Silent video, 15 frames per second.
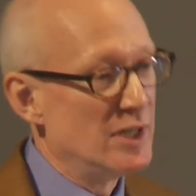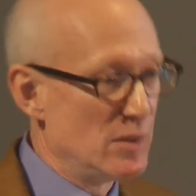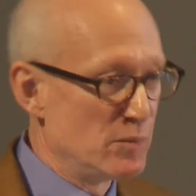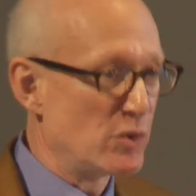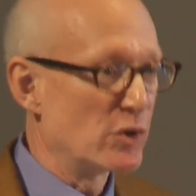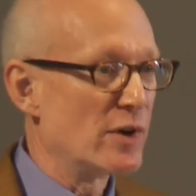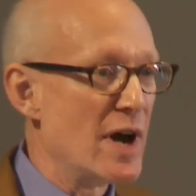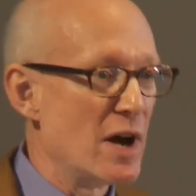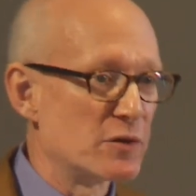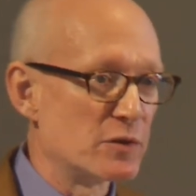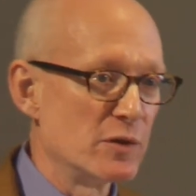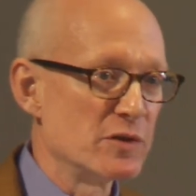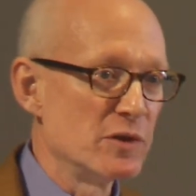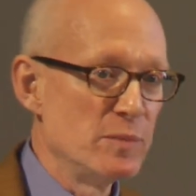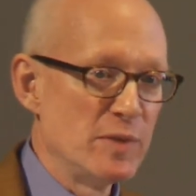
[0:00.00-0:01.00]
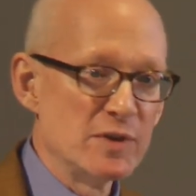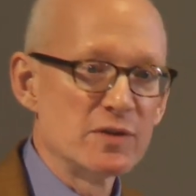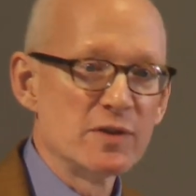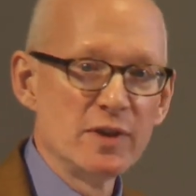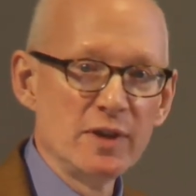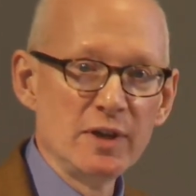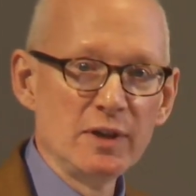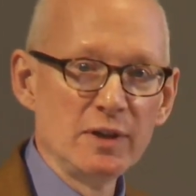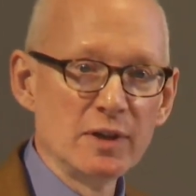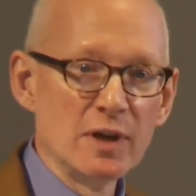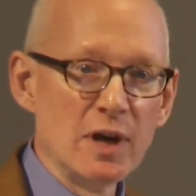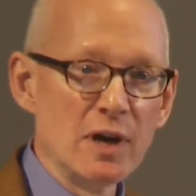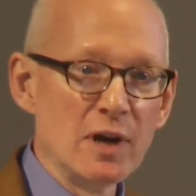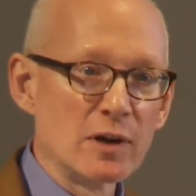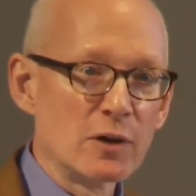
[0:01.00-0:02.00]
impure altruism is the
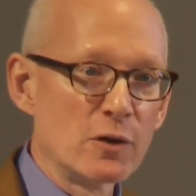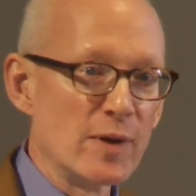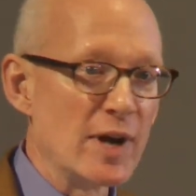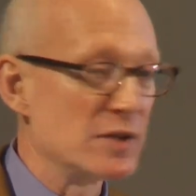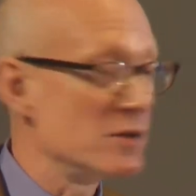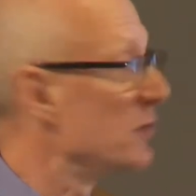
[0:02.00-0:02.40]
correct